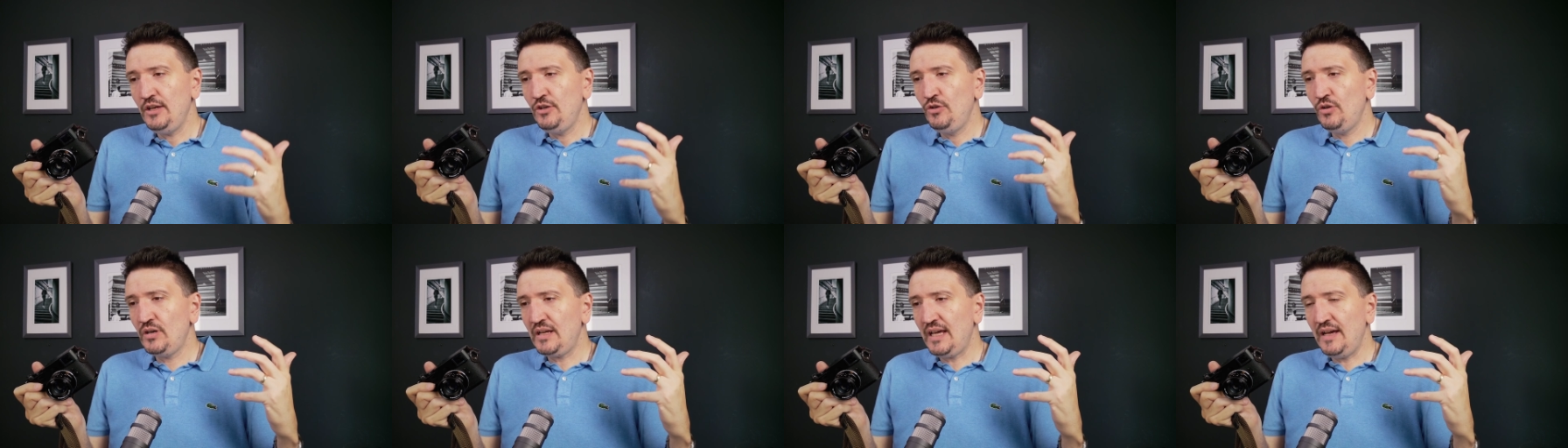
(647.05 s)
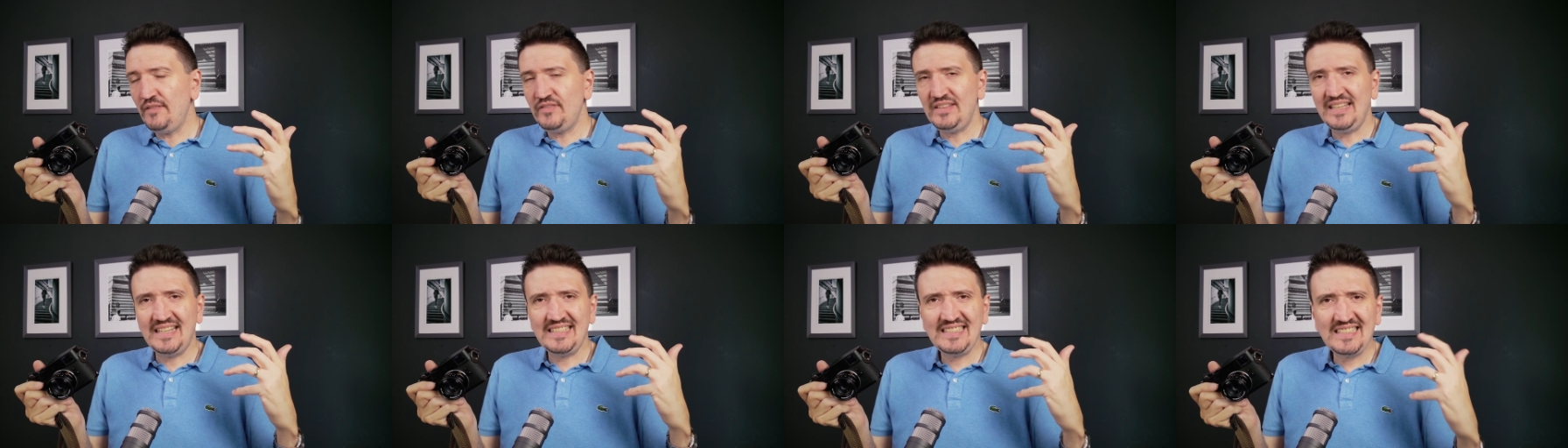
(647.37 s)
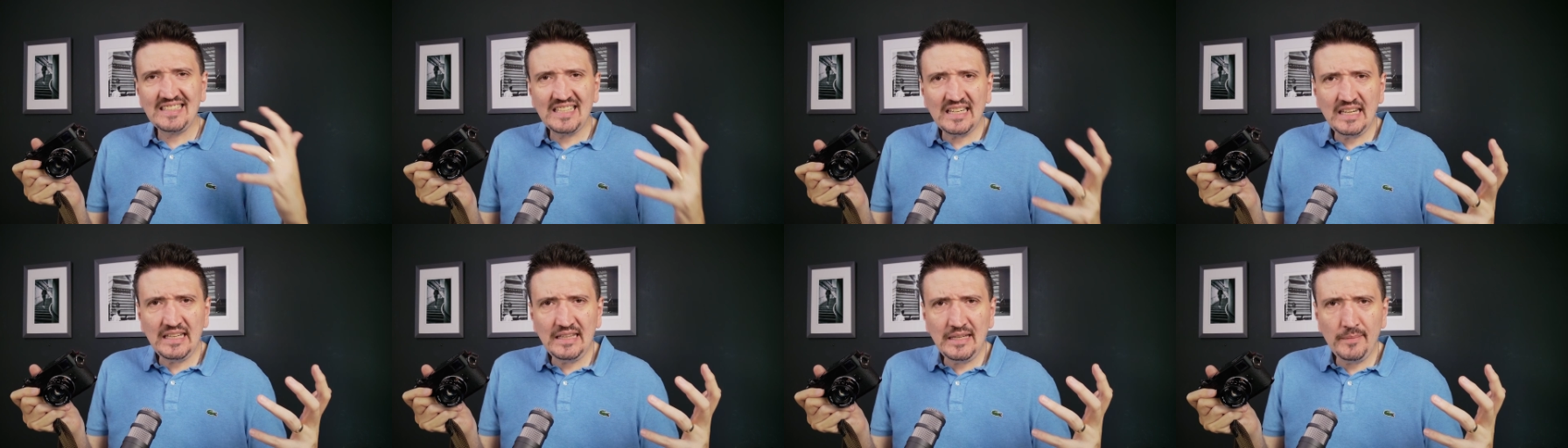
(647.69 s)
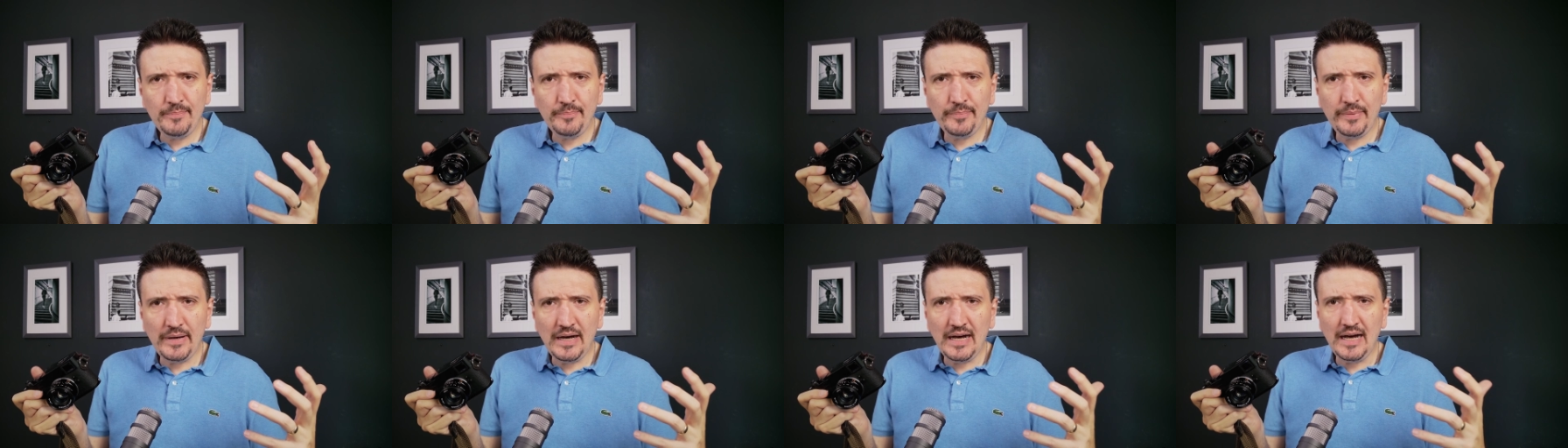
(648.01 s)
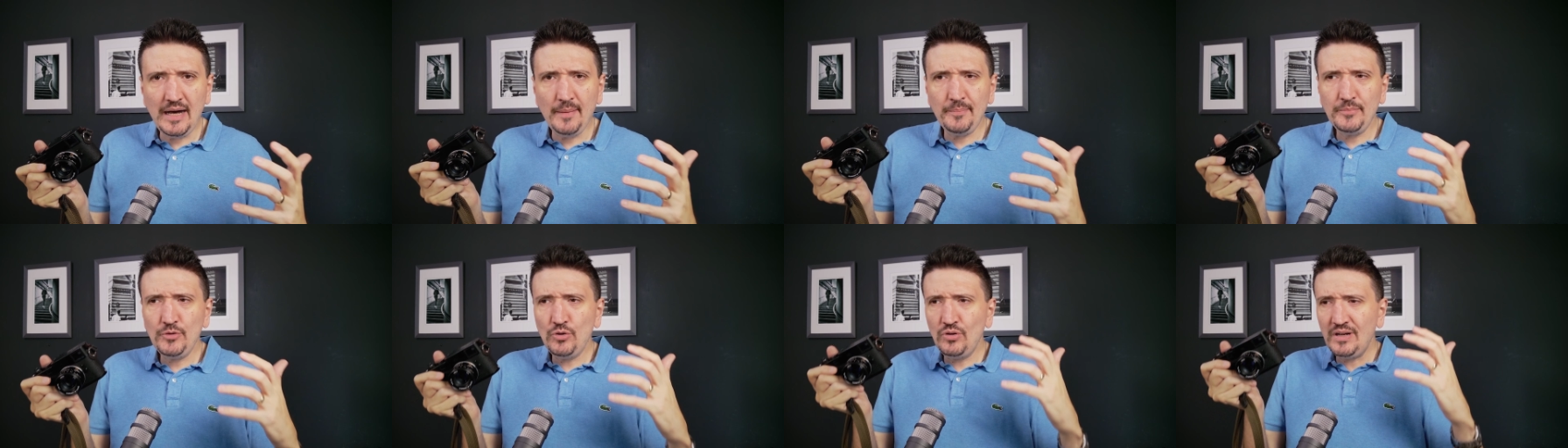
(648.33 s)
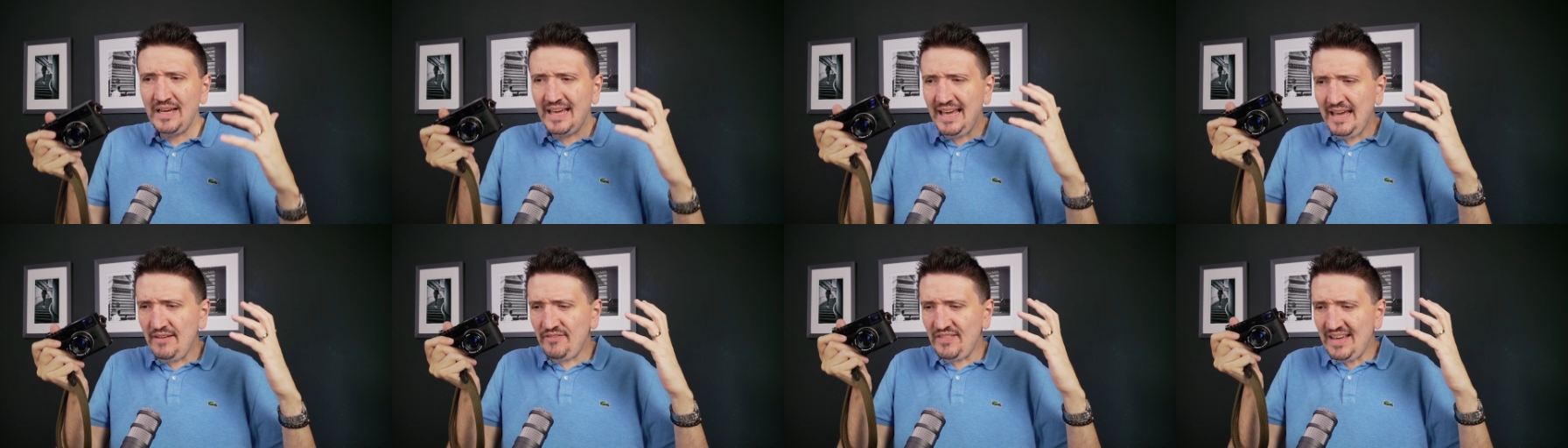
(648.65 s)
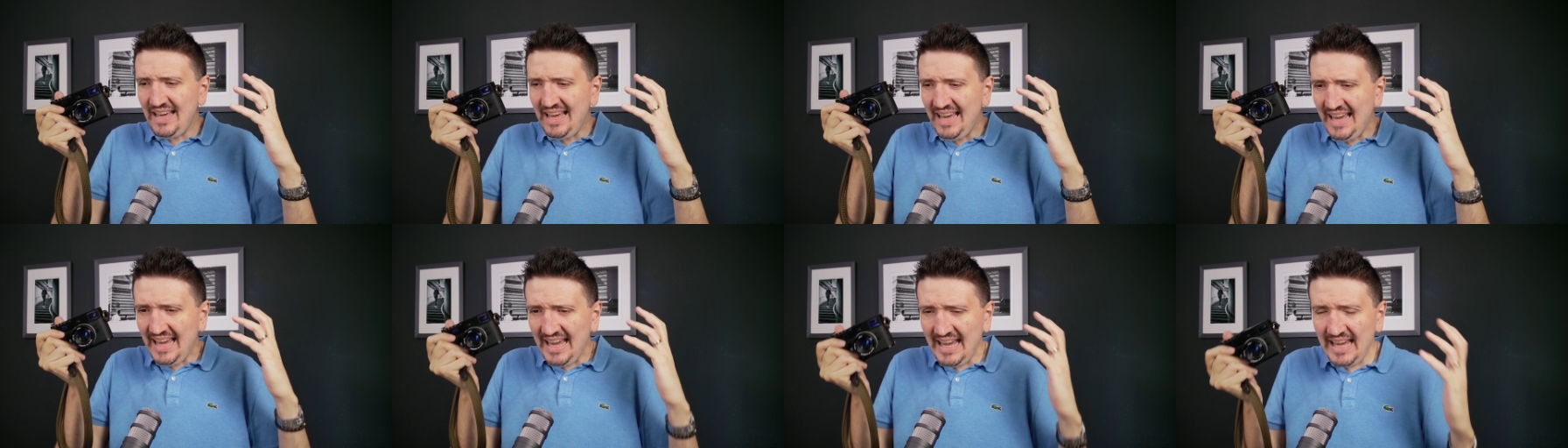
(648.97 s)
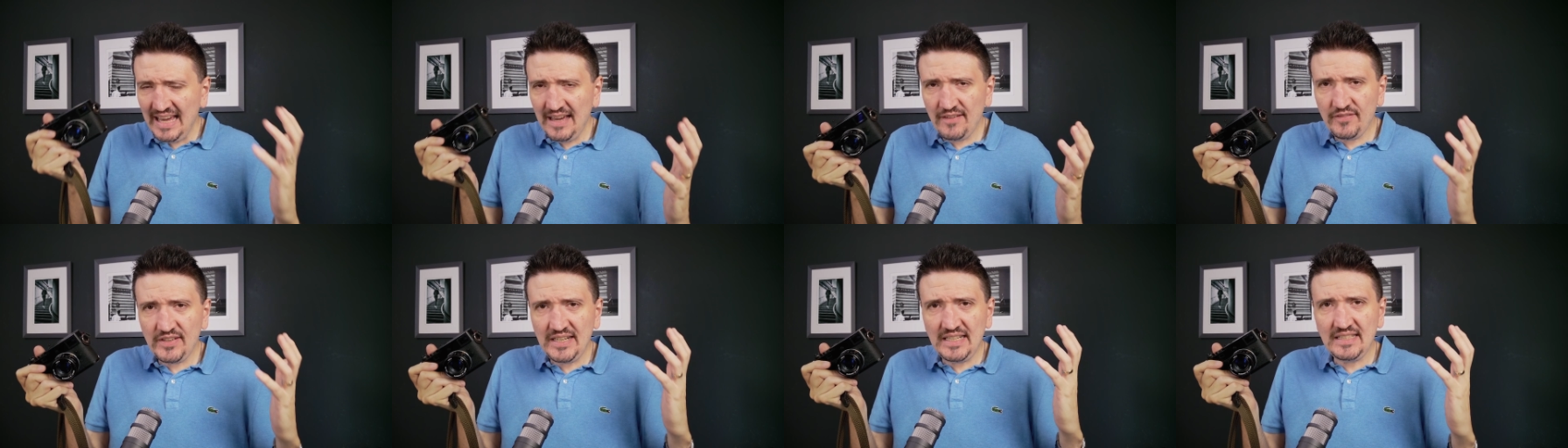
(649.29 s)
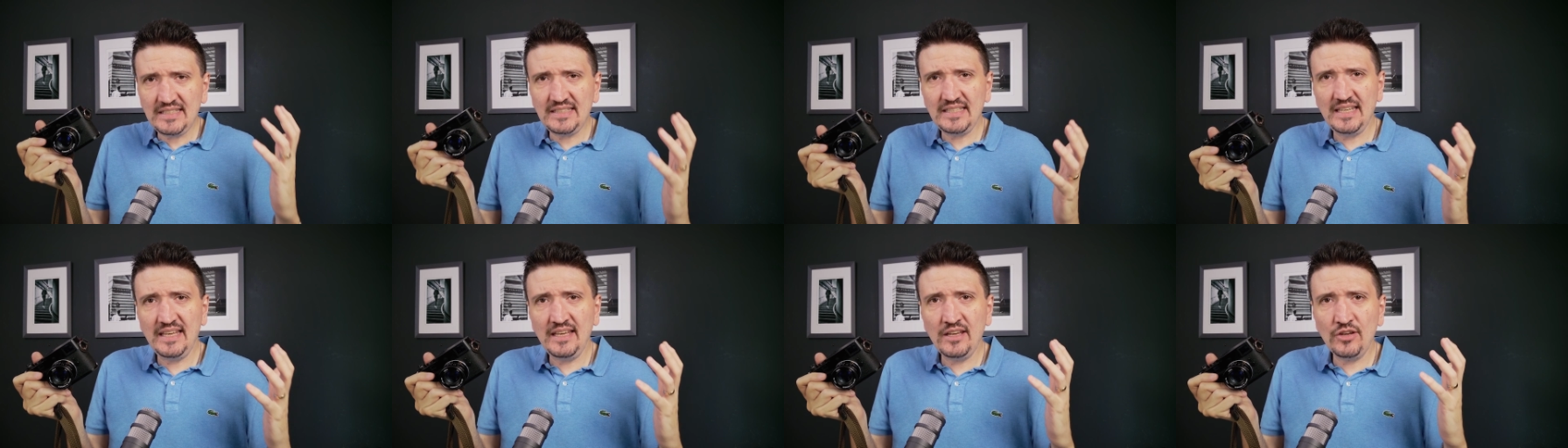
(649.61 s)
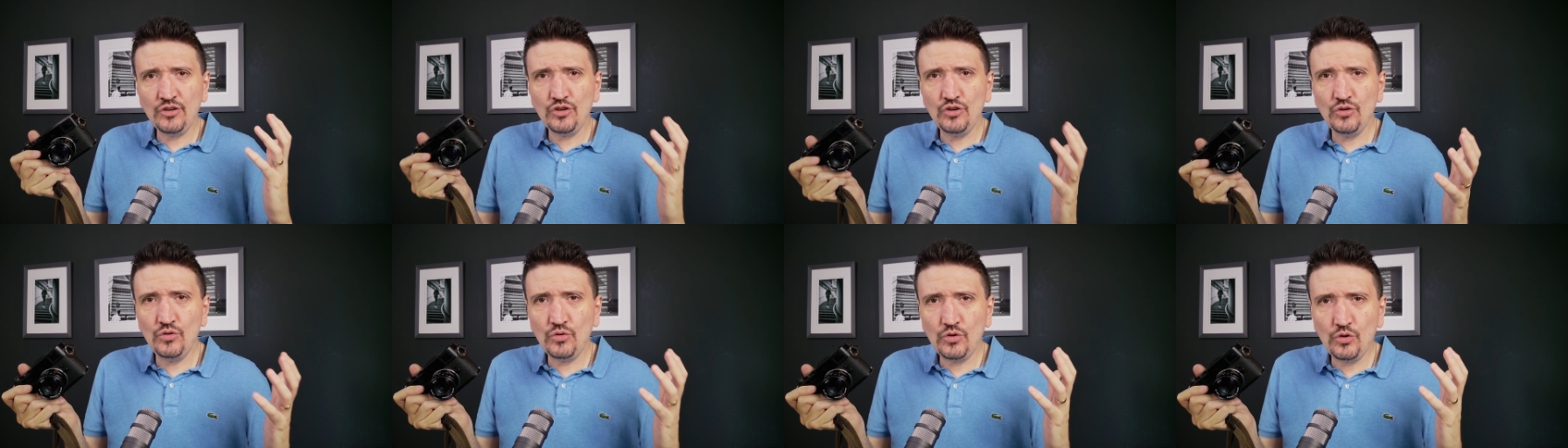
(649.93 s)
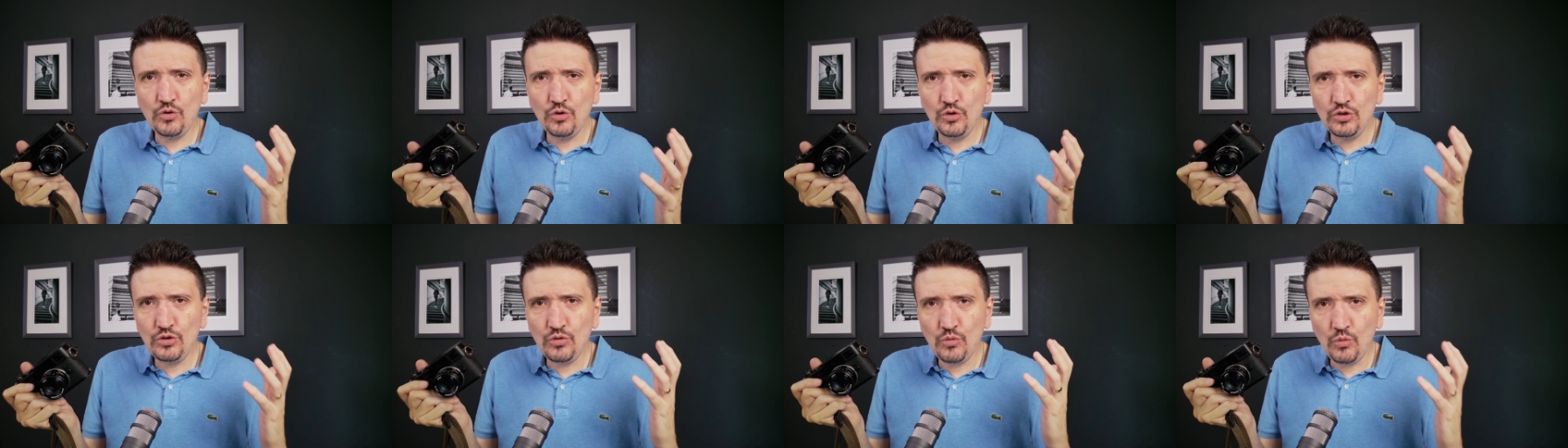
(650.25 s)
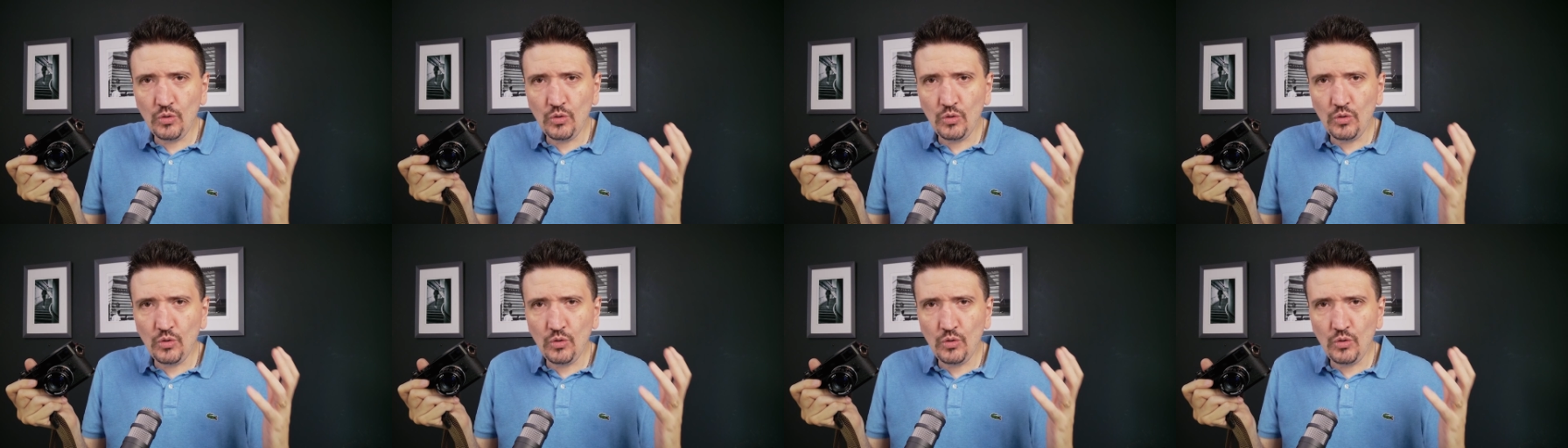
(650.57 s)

you'll have the 3D pop, you'll have everything you could